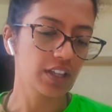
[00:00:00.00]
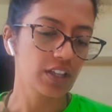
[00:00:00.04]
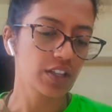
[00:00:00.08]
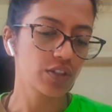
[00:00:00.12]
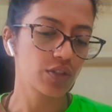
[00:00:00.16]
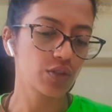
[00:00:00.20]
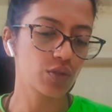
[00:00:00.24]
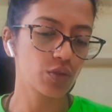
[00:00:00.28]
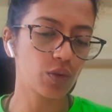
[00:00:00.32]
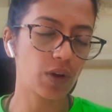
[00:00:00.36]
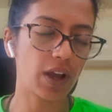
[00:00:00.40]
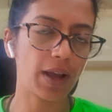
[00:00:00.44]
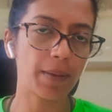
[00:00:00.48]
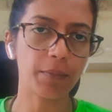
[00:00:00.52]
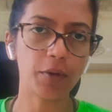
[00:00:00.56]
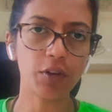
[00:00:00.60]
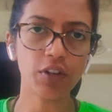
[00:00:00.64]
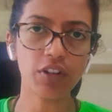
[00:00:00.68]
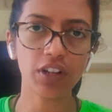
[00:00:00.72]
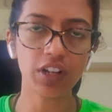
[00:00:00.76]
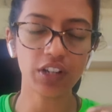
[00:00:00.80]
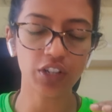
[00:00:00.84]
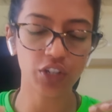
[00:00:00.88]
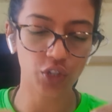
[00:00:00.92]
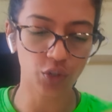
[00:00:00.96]
So I'm not
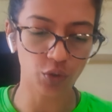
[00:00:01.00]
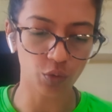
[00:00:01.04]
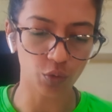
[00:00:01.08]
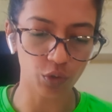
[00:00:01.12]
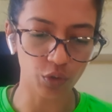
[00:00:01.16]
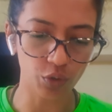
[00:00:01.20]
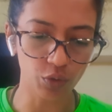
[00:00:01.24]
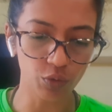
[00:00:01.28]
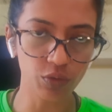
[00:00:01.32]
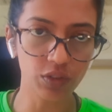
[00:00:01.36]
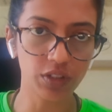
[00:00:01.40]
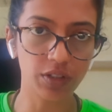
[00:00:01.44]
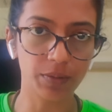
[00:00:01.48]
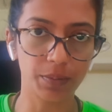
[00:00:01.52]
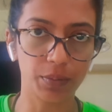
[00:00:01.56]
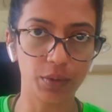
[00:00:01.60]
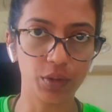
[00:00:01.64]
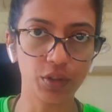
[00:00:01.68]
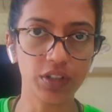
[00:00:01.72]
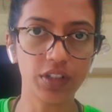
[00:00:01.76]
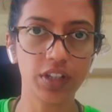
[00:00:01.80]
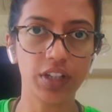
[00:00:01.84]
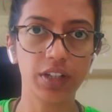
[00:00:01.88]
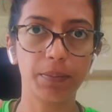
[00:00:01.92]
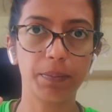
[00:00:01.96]
going to show you the
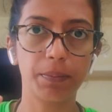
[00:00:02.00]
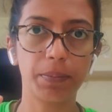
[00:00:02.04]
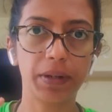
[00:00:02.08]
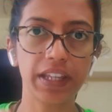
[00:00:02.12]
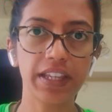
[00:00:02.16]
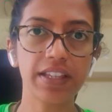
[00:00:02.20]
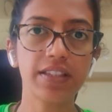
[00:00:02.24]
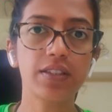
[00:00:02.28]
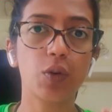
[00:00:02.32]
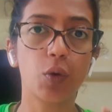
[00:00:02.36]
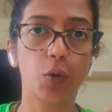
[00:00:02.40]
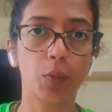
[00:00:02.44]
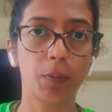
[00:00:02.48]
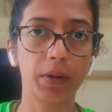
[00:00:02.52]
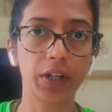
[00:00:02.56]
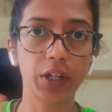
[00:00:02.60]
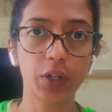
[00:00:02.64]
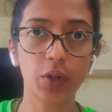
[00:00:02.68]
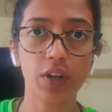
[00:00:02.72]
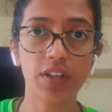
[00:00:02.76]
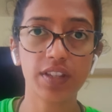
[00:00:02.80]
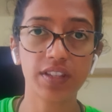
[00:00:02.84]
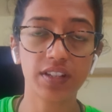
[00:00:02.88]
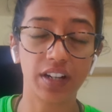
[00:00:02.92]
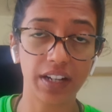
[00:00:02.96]
book. Please open to
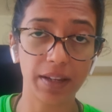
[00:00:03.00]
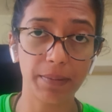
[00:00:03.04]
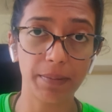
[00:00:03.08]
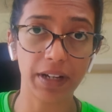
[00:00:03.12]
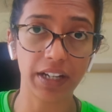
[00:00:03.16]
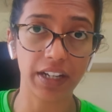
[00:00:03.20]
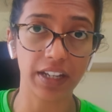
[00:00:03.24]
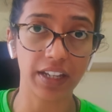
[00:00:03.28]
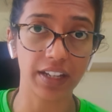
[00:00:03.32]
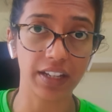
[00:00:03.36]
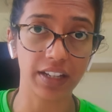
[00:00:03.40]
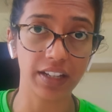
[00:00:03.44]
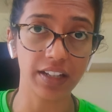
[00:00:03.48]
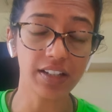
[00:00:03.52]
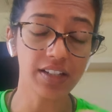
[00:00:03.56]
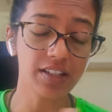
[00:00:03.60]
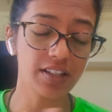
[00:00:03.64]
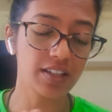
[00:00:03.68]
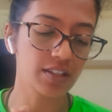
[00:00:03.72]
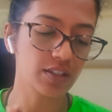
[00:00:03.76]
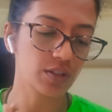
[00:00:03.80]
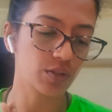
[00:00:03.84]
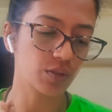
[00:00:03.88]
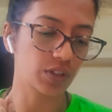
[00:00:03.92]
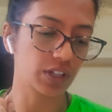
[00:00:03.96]
your study material
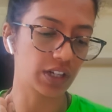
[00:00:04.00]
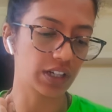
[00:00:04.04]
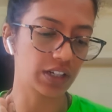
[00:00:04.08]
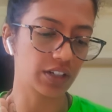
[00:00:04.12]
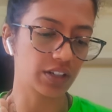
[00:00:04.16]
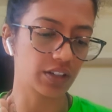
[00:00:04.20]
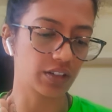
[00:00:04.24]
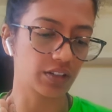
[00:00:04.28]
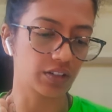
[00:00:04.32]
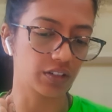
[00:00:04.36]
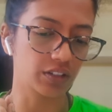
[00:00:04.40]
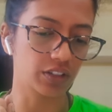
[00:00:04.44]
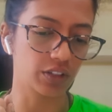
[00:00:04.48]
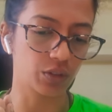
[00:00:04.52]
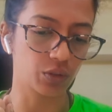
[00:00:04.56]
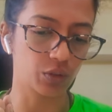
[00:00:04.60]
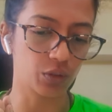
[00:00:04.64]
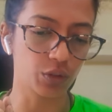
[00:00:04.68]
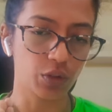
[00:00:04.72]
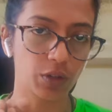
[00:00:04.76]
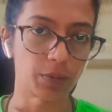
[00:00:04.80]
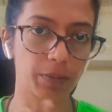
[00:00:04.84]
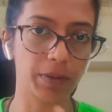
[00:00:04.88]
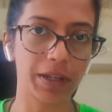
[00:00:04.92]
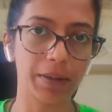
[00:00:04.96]
so that
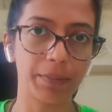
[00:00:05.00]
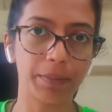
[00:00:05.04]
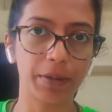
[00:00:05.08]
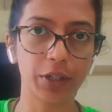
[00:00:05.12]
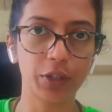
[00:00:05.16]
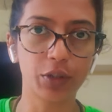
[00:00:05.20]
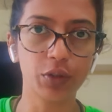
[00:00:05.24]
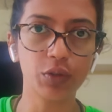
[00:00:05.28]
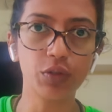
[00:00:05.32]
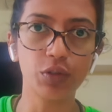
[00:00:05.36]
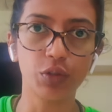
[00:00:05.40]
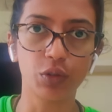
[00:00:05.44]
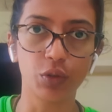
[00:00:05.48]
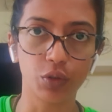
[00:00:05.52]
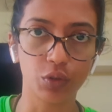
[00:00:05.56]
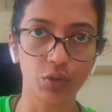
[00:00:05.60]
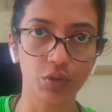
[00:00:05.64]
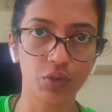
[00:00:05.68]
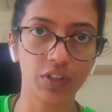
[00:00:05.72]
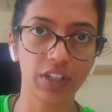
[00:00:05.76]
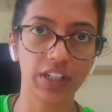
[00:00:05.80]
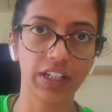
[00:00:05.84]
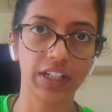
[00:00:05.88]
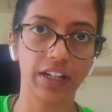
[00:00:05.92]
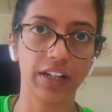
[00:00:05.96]
you'll be able to go
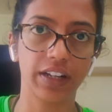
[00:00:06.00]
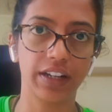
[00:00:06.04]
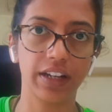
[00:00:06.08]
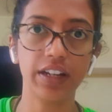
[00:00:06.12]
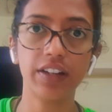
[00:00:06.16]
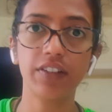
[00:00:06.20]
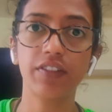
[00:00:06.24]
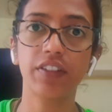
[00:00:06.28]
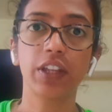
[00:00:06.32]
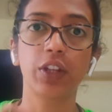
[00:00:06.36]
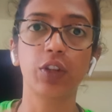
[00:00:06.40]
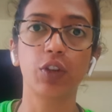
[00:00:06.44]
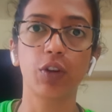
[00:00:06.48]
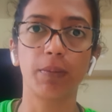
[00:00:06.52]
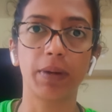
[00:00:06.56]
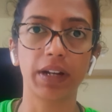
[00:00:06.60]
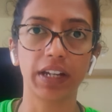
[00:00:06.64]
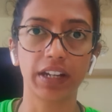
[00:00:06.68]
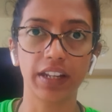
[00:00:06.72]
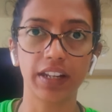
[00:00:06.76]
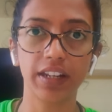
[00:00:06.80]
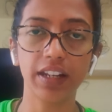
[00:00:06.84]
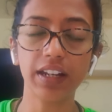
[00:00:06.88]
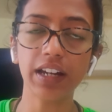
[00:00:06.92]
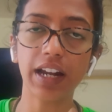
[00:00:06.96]
through the content in your
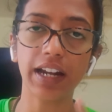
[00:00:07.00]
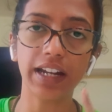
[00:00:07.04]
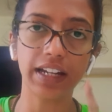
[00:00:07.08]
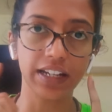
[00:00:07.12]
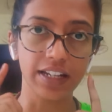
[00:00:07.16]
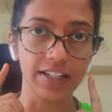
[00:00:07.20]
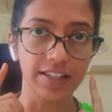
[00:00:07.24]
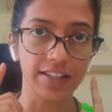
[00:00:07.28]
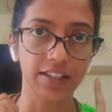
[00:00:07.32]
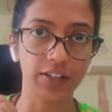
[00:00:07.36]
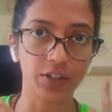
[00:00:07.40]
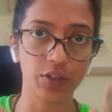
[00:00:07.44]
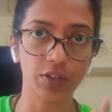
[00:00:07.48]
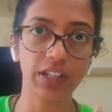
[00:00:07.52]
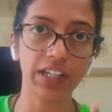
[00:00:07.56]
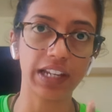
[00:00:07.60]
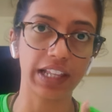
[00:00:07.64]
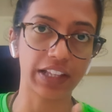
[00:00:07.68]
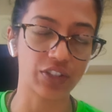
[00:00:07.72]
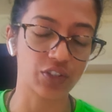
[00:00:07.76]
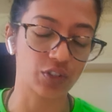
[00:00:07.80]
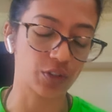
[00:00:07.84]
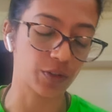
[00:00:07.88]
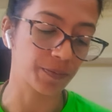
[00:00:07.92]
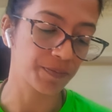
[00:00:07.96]
material and listen to the
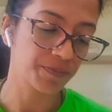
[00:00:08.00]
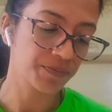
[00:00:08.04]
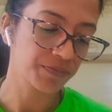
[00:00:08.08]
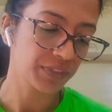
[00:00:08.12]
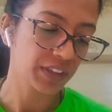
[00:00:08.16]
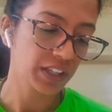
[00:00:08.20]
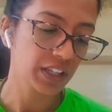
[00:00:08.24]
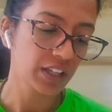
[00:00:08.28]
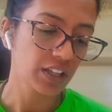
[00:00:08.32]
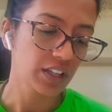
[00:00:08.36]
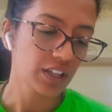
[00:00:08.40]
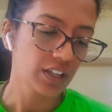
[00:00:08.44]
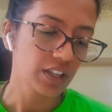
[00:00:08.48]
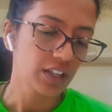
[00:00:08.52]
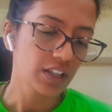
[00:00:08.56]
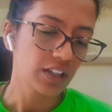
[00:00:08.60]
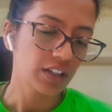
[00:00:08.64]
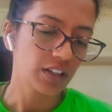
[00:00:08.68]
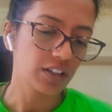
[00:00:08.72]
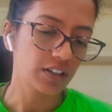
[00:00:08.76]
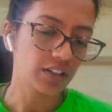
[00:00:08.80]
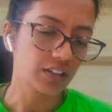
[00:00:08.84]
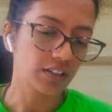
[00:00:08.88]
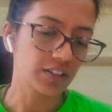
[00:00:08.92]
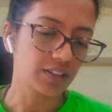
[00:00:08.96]
lecture.
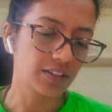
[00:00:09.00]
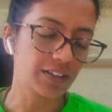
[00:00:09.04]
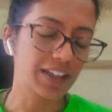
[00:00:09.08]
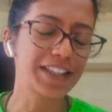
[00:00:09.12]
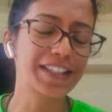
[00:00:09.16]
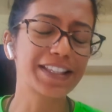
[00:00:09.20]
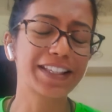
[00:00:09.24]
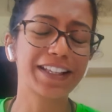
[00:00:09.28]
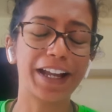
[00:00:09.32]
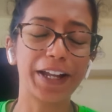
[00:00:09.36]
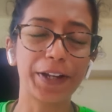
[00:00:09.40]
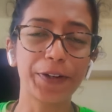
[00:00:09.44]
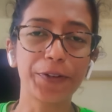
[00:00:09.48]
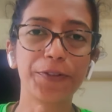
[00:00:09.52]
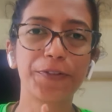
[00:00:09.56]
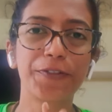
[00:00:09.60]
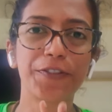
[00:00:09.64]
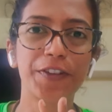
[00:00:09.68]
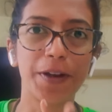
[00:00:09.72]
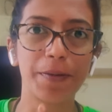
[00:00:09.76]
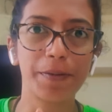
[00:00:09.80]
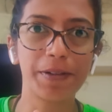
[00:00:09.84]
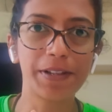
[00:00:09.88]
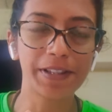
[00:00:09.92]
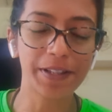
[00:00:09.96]
It's kind of
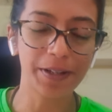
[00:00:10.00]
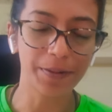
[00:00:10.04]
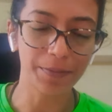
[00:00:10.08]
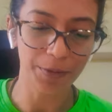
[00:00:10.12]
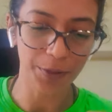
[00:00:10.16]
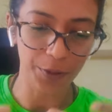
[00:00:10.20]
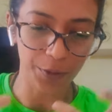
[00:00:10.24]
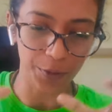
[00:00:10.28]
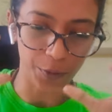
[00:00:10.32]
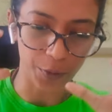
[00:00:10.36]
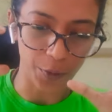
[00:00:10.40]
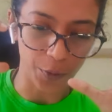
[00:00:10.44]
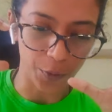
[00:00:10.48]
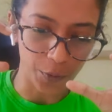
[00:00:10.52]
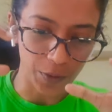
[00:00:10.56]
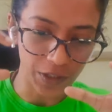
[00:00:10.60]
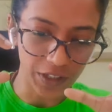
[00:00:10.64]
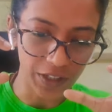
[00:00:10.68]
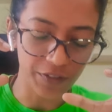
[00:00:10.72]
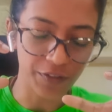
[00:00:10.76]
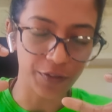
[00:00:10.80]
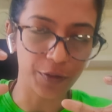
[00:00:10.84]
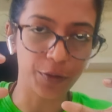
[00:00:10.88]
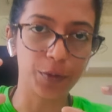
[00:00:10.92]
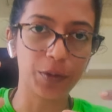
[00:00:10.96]
troublesome to hold
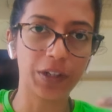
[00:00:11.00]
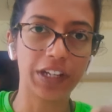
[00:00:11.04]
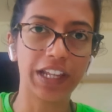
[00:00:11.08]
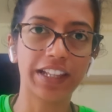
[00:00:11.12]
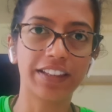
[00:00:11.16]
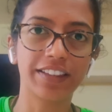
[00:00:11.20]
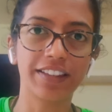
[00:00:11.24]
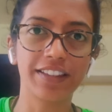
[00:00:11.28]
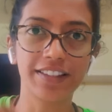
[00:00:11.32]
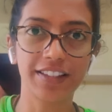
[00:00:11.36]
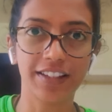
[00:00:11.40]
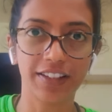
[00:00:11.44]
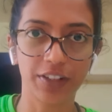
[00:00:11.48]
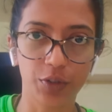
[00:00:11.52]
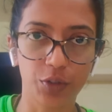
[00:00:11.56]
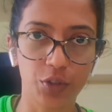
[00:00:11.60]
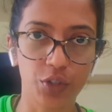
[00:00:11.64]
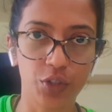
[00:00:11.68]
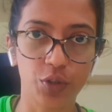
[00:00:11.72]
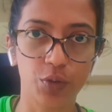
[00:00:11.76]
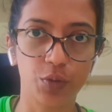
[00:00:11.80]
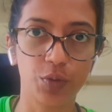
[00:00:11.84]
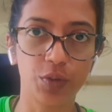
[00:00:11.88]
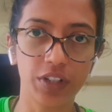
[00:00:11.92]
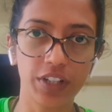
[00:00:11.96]
the phone like this and to
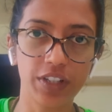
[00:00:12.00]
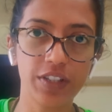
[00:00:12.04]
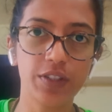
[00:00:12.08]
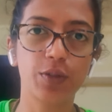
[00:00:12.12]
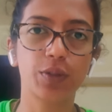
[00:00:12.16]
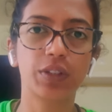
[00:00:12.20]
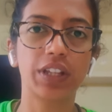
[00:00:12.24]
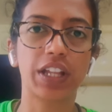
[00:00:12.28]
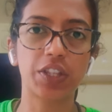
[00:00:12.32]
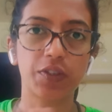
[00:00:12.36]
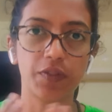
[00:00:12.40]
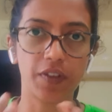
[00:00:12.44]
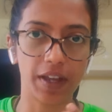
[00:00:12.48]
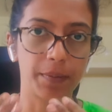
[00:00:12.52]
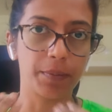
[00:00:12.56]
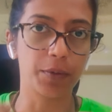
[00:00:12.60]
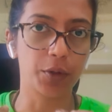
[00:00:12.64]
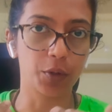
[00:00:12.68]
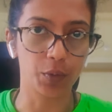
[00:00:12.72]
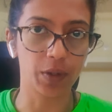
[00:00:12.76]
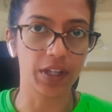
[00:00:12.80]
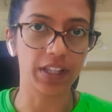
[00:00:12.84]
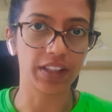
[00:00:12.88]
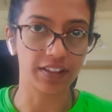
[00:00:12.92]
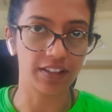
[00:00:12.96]
shoot, so that's why I'm
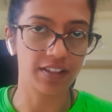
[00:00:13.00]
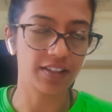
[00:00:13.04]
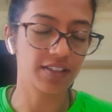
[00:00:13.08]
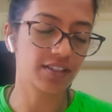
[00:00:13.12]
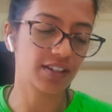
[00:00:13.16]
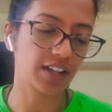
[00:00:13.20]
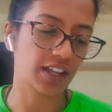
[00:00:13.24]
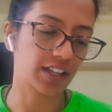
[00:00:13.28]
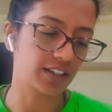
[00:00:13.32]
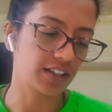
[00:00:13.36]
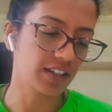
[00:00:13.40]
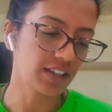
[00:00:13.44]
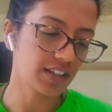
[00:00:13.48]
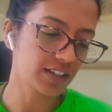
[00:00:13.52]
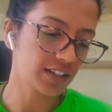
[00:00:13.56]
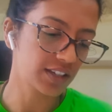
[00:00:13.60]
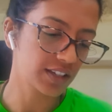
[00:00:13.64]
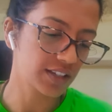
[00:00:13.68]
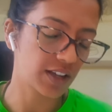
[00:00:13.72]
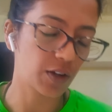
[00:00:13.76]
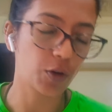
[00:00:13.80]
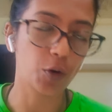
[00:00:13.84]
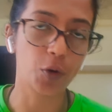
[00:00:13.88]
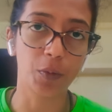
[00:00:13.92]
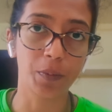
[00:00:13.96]
doing this technique.
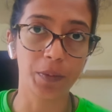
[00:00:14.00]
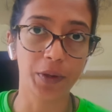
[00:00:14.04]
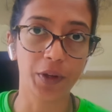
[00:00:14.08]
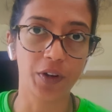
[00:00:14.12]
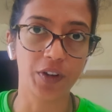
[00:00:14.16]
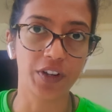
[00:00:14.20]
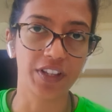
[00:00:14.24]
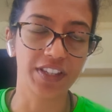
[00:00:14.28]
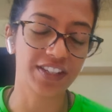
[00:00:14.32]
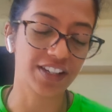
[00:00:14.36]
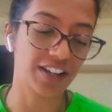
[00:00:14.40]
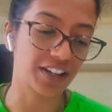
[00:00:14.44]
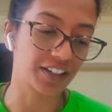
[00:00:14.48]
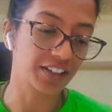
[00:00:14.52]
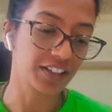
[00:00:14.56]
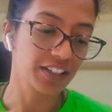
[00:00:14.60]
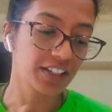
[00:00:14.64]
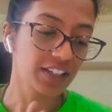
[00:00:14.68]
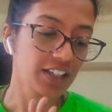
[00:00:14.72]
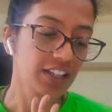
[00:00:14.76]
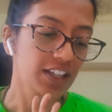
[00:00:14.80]
Hope you understand.